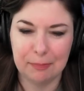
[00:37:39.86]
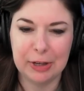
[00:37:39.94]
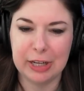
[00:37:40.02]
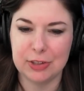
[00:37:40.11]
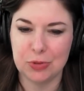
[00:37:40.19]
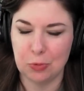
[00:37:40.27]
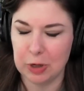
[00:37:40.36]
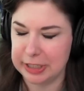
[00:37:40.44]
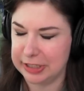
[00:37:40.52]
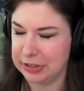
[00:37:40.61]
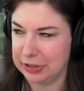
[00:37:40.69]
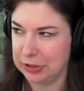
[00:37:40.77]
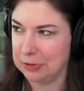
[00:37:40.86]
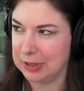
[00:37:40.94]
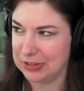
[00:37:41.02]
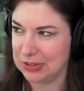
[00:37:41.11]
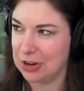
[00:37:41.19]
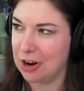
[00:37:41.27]
companies what to do
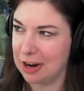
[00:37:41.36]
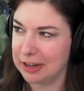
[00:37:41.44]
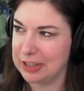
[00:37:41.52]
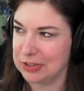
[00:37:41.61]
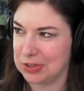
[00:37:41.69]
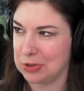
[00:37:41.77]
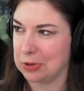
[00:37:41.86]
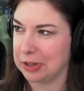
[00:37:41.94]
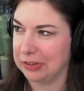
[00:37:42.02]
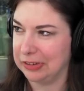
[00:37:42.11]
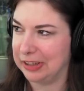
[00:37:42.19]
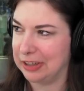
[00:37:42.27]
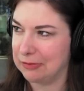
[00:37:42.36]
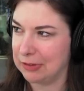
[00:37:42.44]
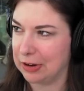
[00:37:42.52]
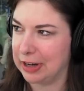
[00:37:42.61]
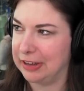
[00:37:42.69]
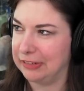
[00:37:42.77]
is not historically no. a
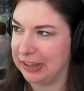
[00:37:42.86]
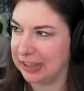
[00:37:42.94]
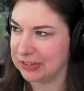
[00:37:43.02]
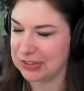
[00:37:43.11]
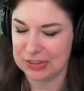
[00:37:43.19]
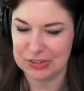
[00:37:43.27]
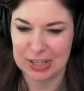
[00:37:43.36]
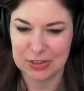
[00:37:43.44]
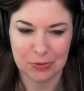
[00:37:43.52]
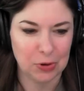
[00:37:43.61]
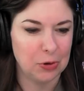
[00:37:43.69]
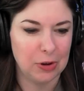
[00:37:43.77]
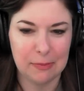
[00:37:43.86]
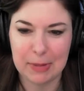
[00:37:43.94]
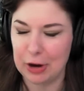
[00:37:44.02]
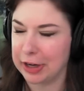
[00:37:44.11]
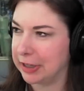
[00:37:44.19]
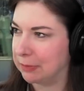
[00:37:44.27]
very like successful
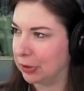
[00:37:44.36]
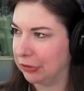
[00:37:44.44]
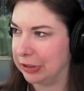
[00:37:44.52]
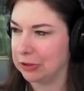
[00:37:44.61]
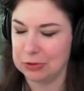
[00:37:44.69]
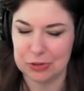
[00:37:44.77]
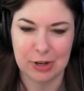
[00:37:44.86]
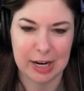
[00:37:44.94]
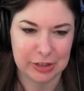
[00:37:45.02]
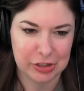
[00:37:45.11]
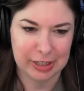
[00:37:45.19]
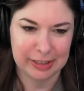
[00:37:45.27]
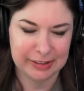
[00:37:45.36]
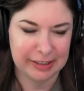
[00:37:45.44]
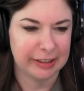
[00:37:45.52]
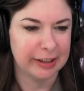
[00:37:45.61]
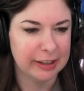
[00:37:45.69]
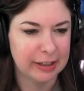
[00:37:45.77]
American political strategy, I
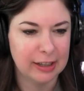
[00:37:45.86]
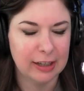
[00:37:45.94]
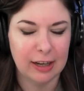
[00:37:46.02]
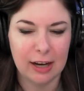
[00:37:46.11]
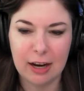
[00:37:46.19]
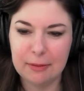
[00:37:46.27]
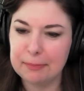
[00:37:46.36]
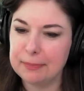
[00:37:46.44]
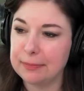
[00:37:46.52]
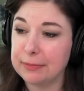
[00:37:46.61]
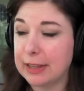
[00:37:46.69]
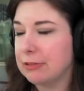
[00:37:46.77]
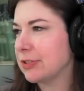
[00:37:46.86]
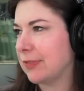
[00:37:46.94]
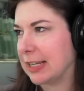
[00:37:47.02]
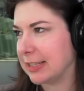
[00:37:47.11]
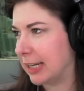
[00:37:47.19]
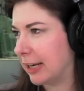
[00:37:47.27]
think. Um, that was
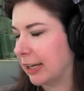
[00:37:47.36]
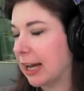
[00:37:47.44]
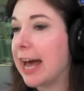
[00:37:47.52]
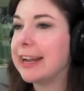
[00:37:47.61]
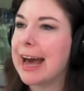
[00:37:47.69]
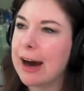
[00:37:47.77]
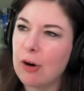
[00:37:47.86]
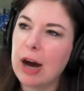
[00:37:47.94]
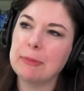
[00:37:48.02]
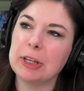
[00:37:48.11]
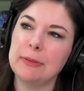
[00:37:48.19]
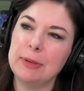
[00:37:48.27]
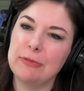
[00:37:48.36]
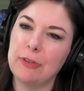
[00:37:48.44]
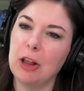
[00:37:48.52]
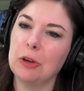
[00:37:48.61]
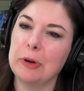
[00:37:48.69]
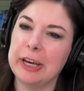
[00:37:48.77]
fascinating. And now I'm going to be
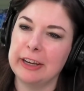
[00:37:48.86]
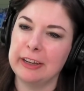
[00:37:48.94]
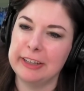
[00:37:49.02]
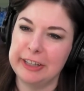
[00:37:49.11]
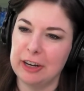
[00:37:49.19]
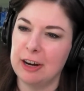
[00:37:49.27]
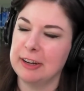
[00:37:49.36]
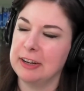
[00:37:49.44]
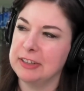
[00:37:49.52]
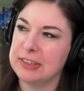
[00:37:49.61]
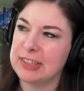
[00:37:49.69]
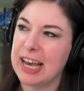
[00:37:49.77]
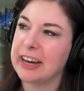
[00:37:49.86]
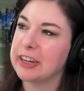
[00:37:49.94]
following Guyana's yeah.